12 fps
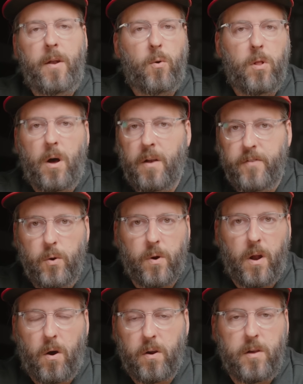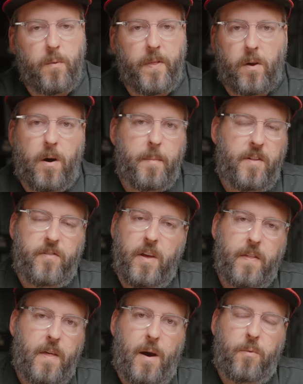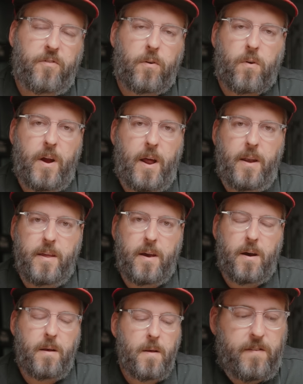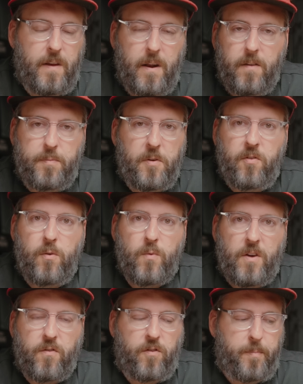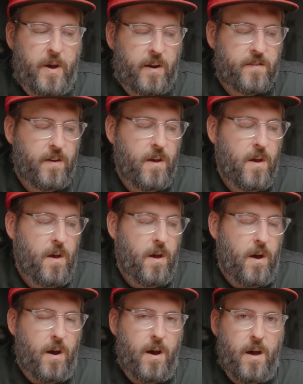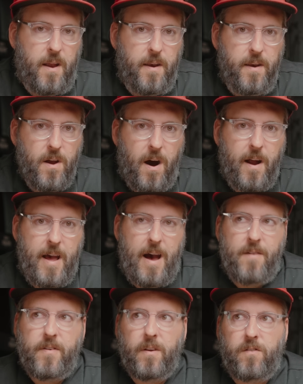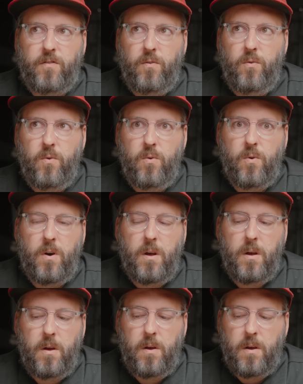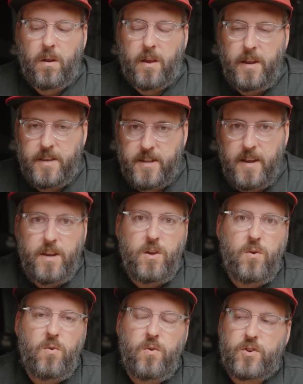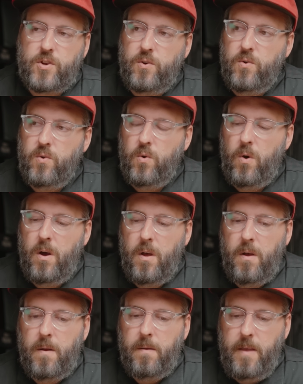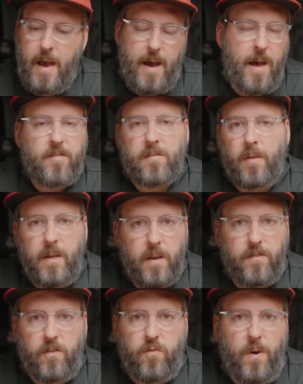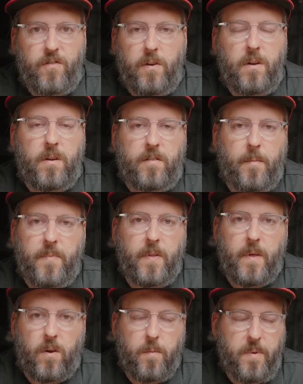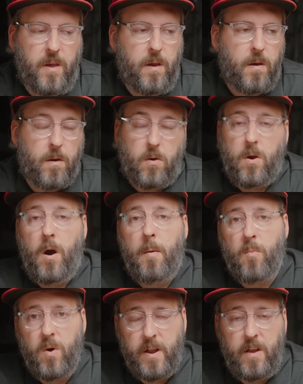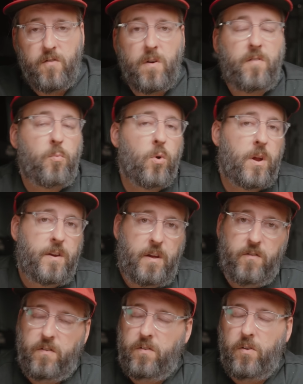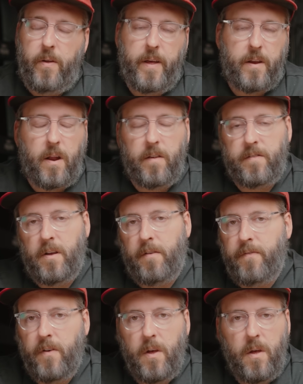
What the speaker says: know a lot of you are going to argue in the comments saying that wasn't a great idea. And especially in retrospect, not having to continue to, escalate a situation into something that could become more dangerous, more contentious, all that kind of stuff.